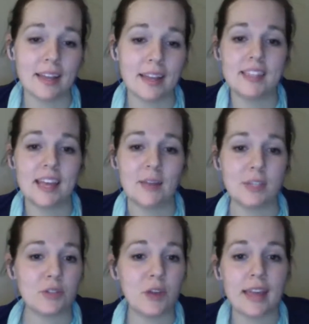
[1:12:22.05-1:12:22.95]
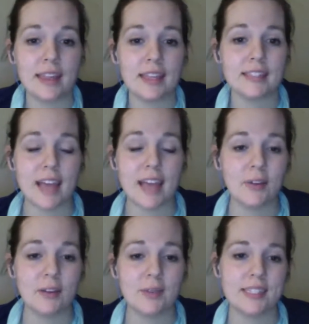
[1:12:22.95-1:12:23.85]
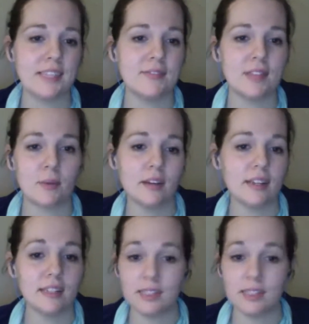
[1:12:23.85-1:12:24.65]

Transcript: Like we said, we try things out and we see if they work,